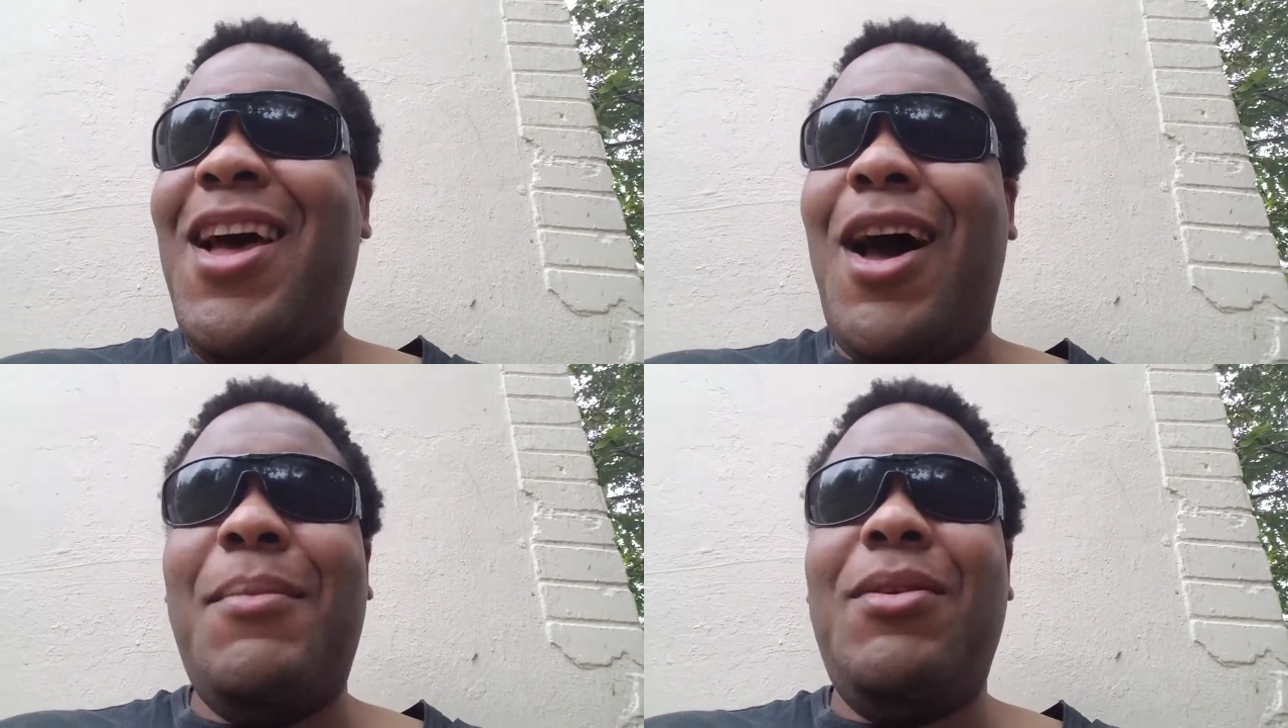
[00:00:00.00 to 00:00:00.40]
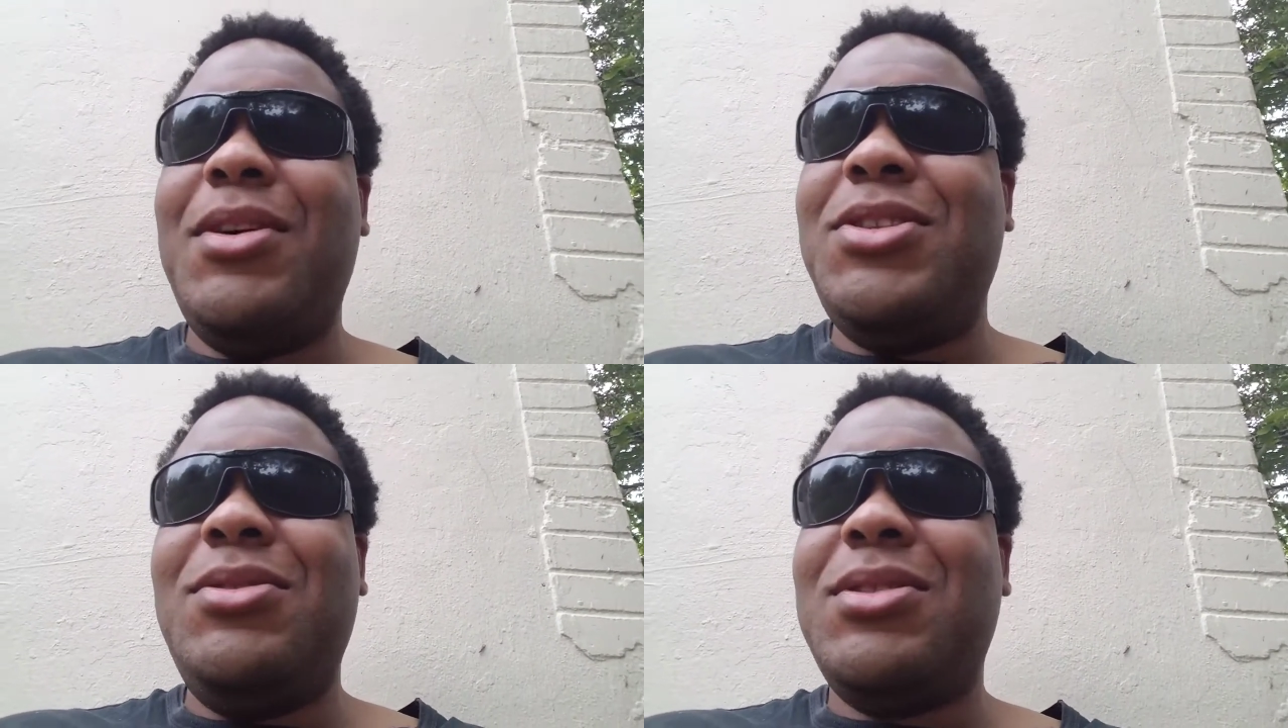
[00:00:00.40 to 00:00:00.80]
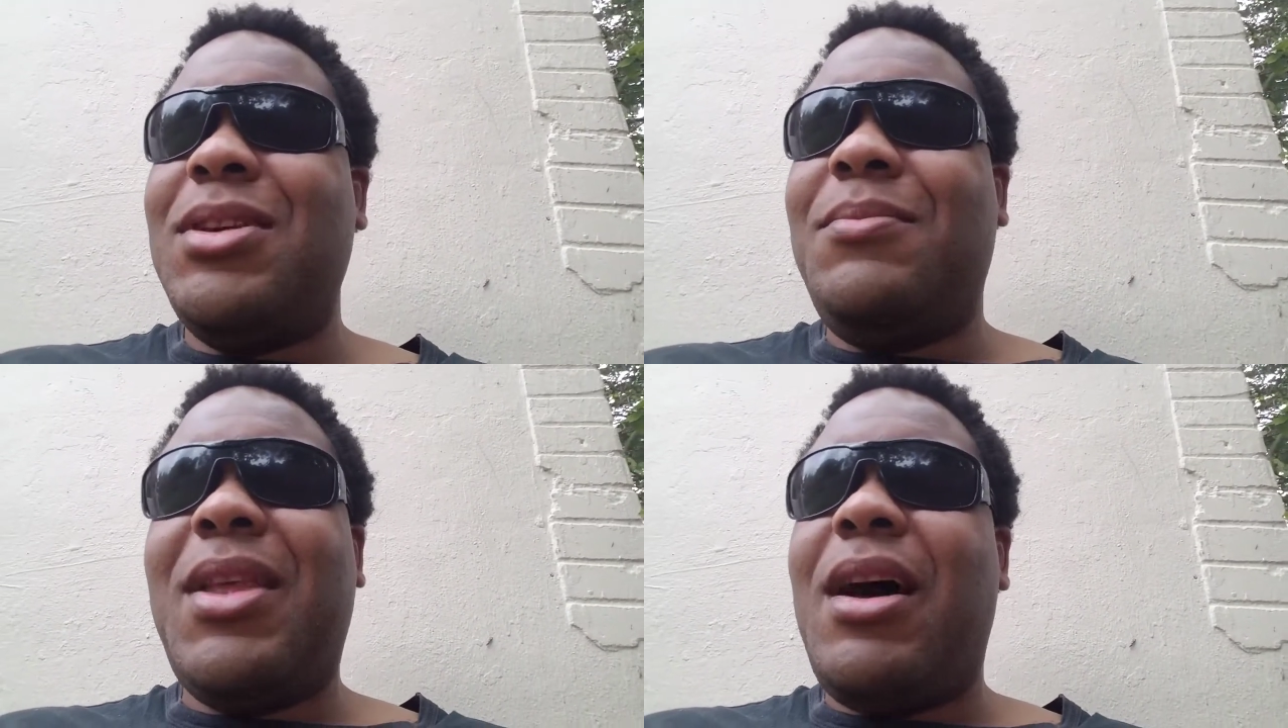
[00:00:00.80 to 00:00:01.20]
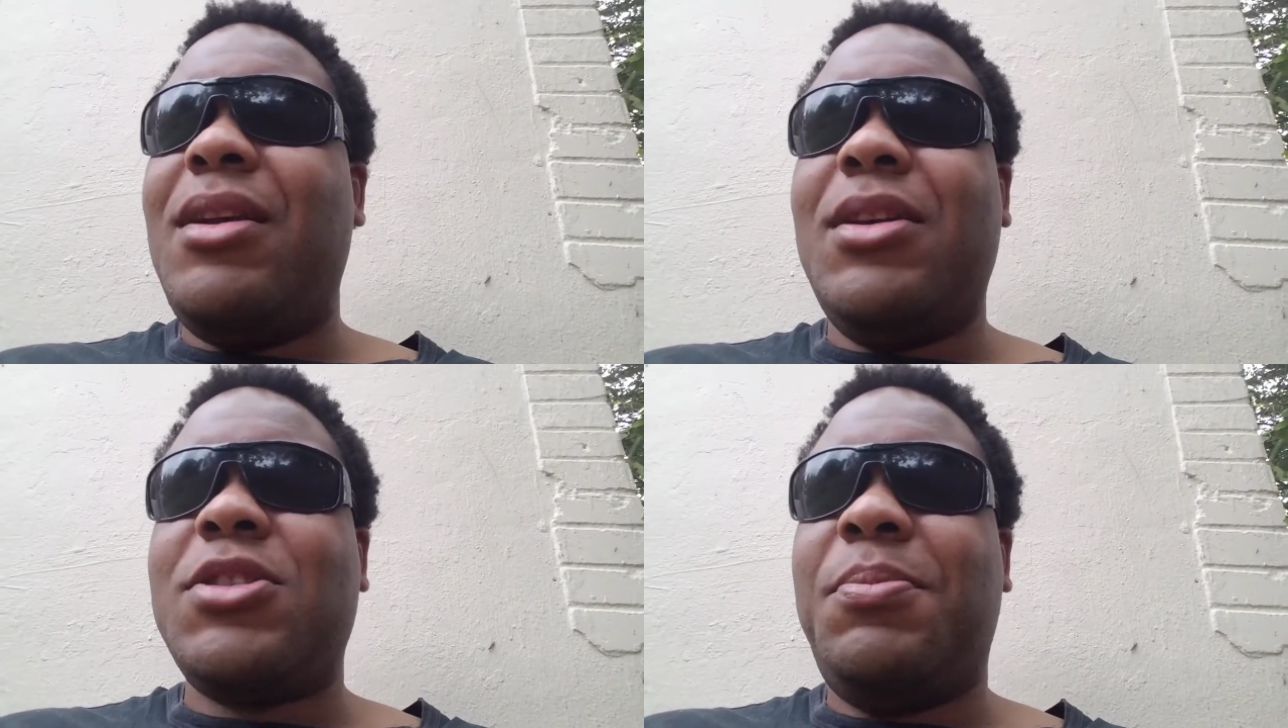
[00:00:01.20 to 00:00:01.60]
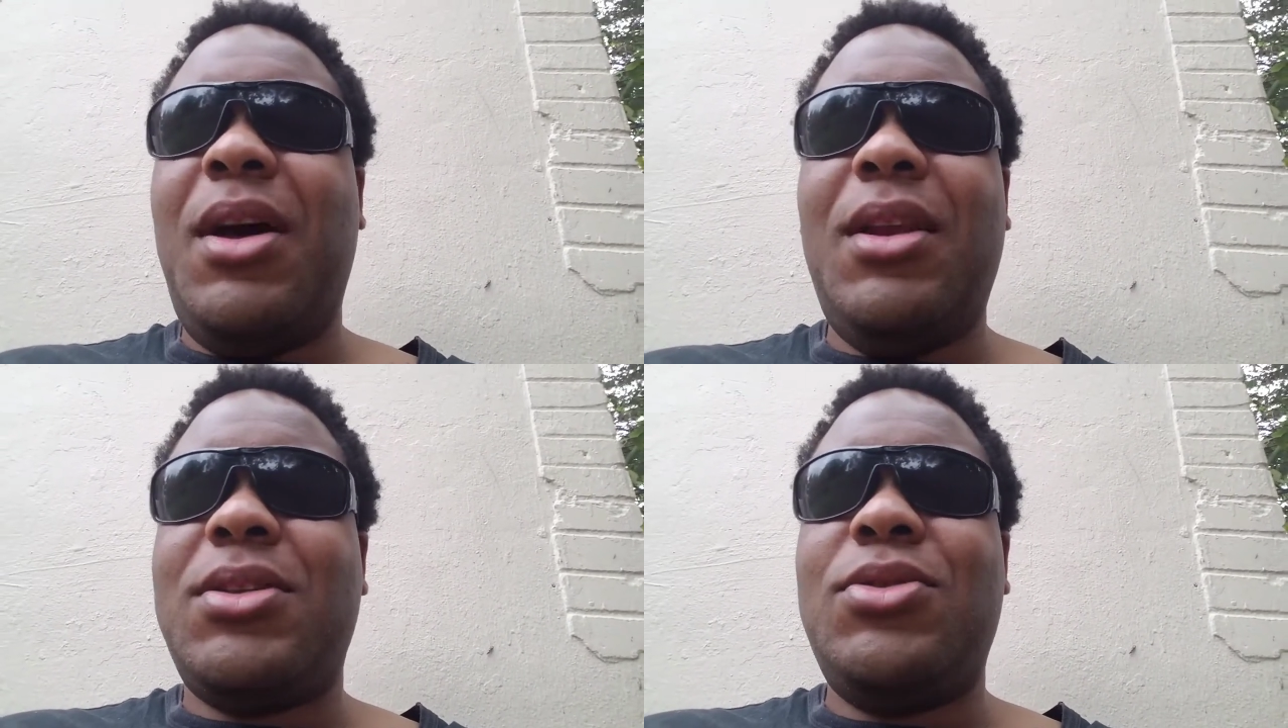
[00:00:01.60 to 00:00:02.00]
I mean, once you sit them down and
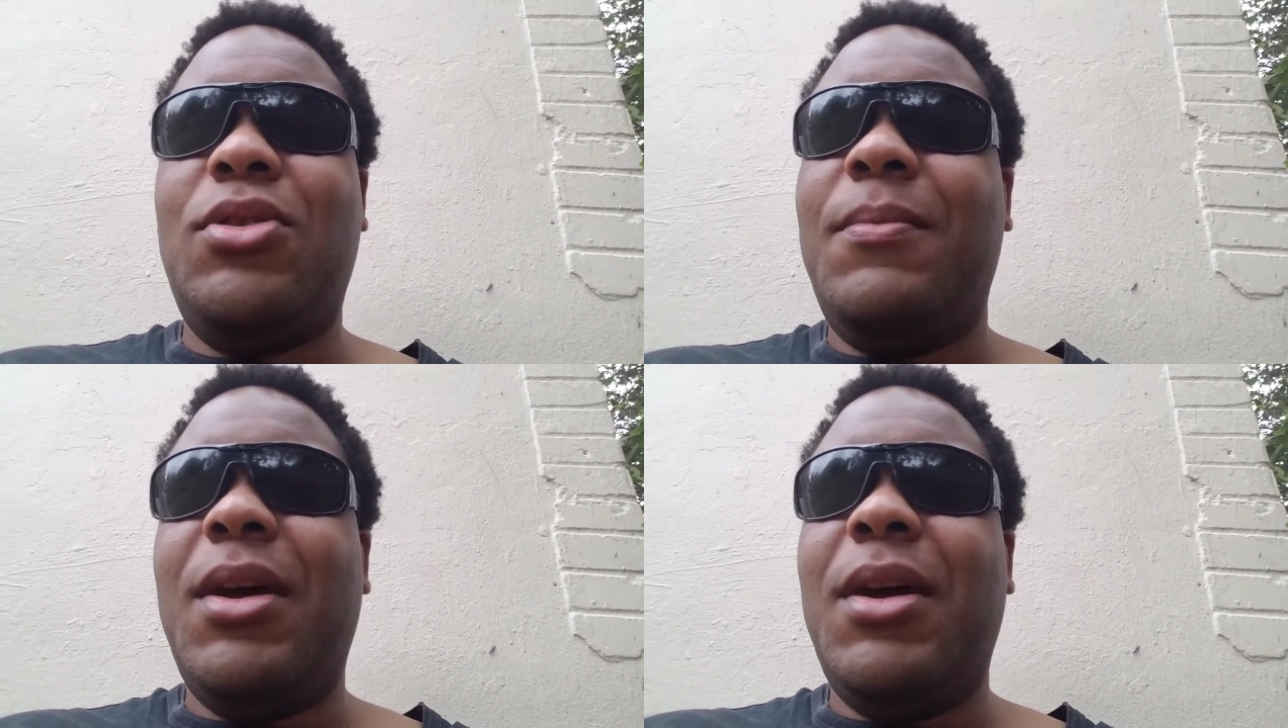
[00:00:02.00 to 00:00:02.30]
explain it to them,